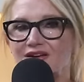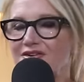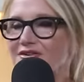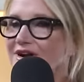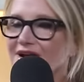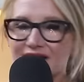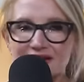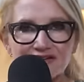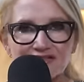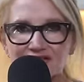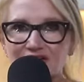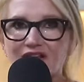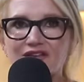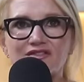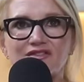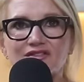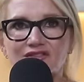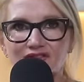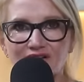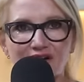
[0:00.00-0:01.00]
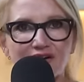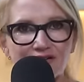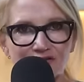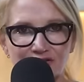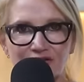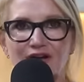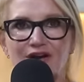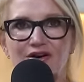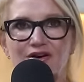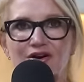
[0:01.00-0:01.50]
You're not going to stay
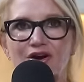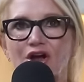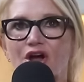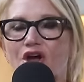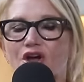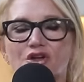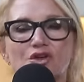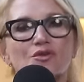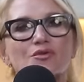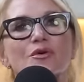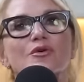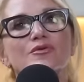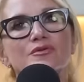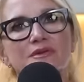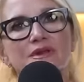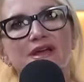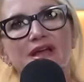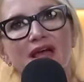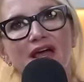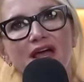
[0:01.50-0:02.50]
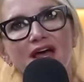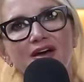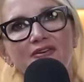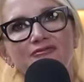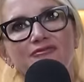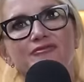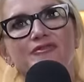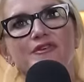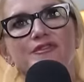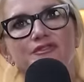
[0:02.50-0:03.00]
stuck there. You only
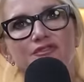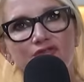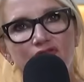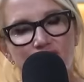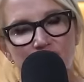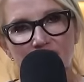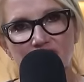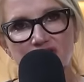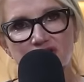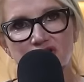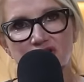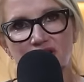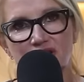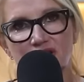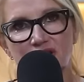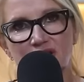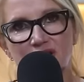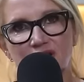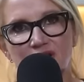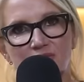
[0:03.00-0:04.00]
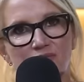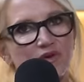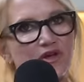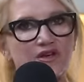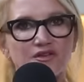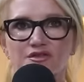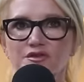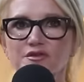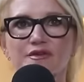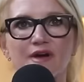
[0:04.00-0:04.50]
have frustration
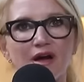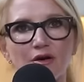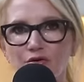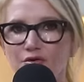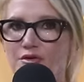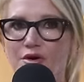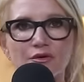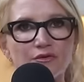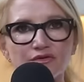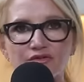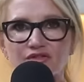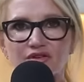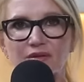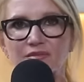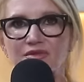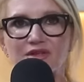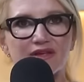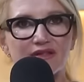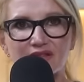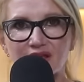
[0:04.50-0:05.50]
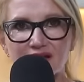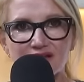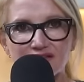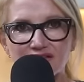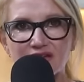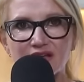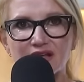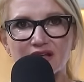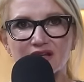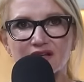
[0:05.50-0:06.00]
because you've outgrown something.
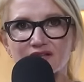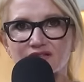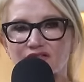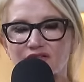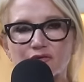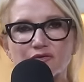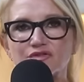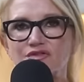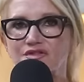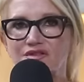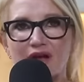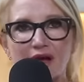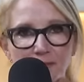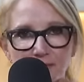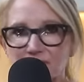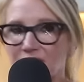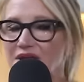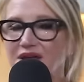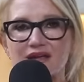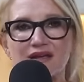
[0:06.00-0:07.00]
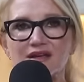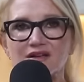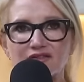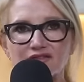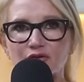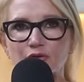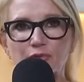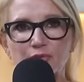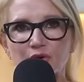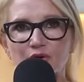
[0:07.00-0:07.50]
That's it. So stop making
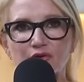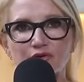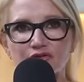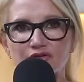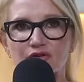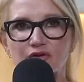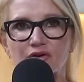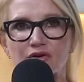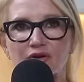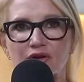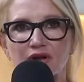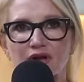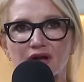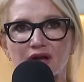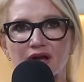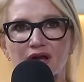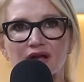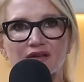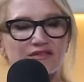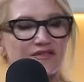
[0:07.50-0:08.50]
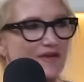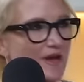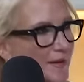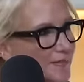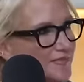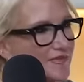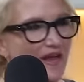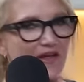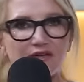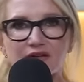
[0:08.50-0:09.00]
it so personal.
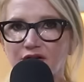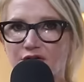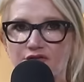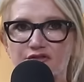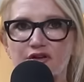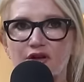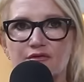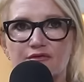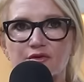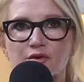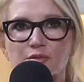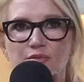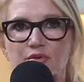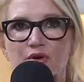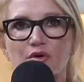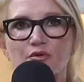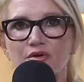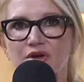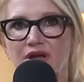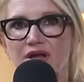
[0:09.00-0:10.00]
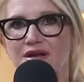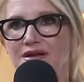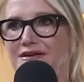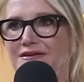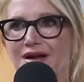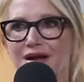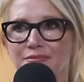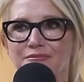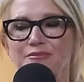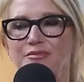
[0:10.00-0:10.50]
Stop telling yourself you're broken.
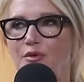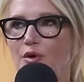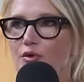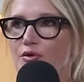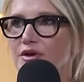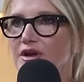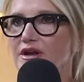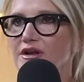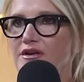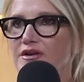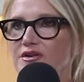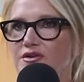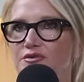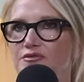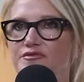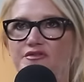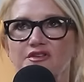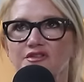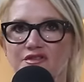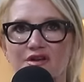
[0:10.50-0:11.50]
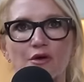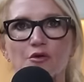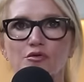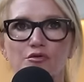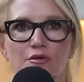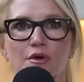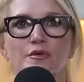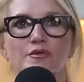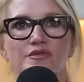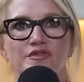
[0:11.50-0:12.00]
You're not broken. You've just
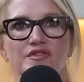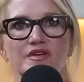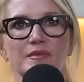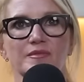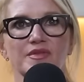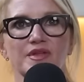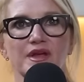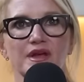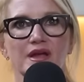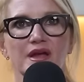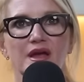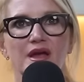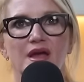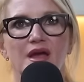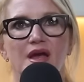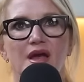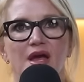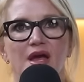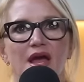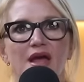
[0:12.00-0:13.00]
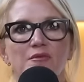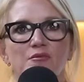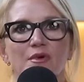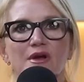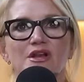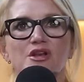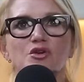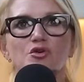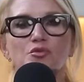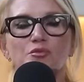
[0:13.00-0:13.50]
outgrown something. And
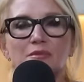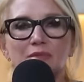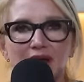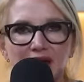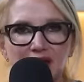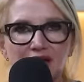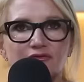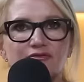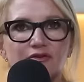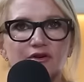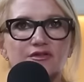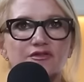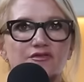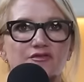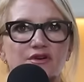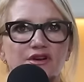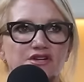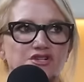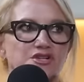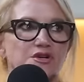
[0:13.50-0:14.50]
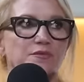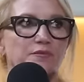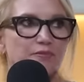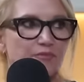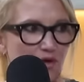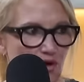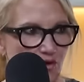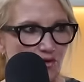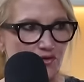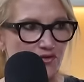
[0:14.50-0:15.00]
when you make frustration
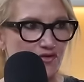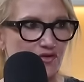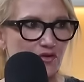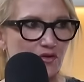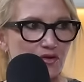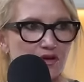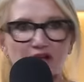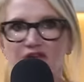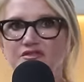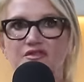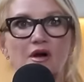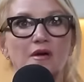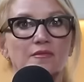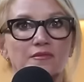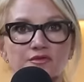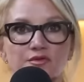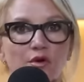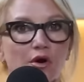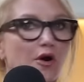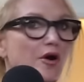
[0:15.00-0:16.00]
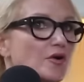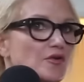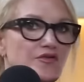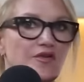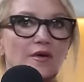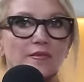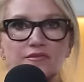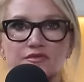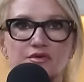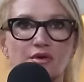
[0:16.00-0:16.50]
personal, like something's wrong,
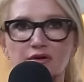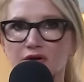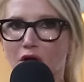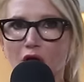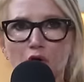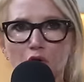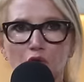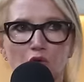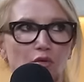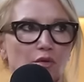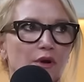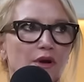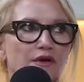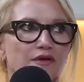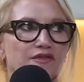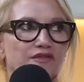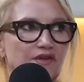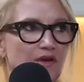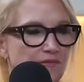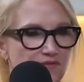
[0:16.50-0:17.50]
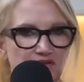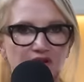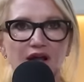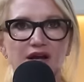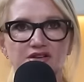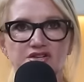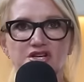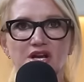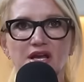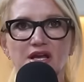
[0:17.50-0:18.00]
something's wrong. No, something's
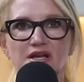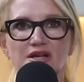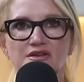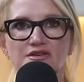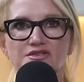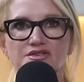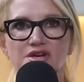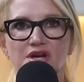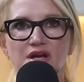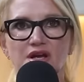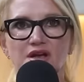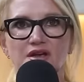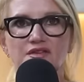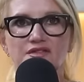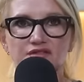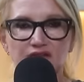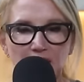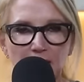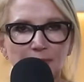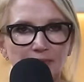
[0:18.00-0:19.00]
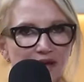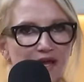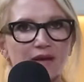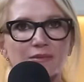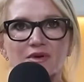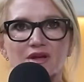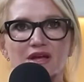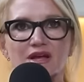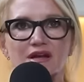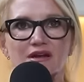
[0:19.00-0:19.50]
got to change. Stop
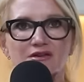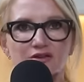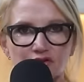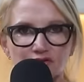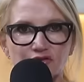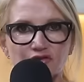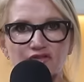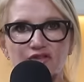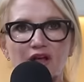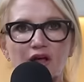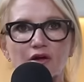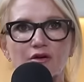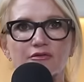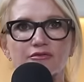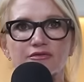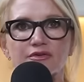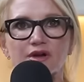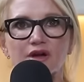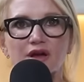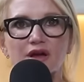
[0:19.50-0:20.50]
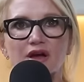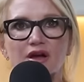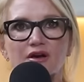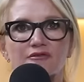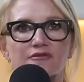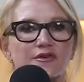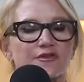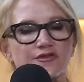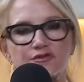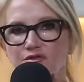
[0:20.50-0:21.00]
aiming it at yourself.
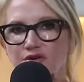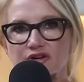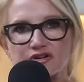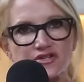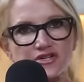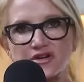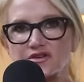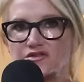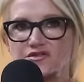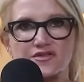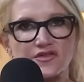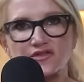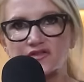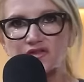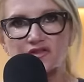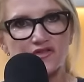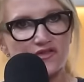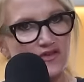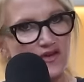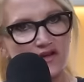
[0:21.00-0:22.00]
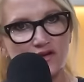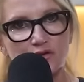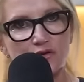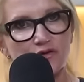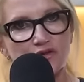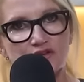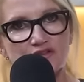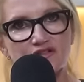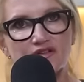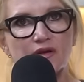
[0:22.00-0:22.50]
Frustration is just a
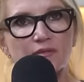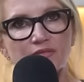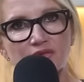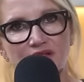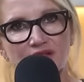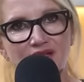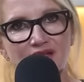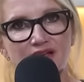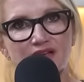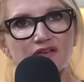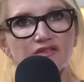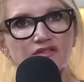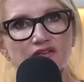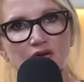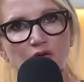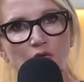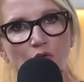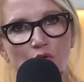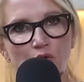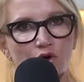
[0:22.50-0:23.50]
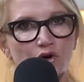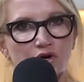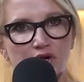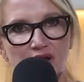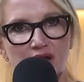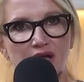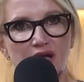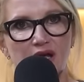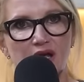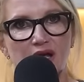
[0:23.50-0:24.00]
signal that something isn't
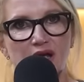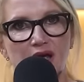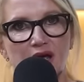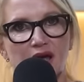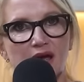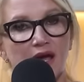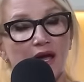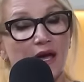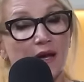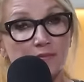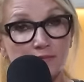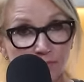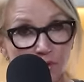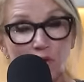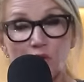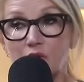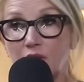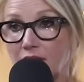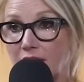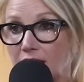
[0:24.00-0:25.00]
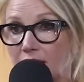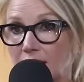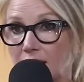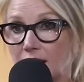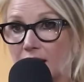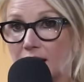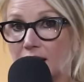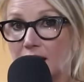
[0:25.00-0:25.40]
working. And boy,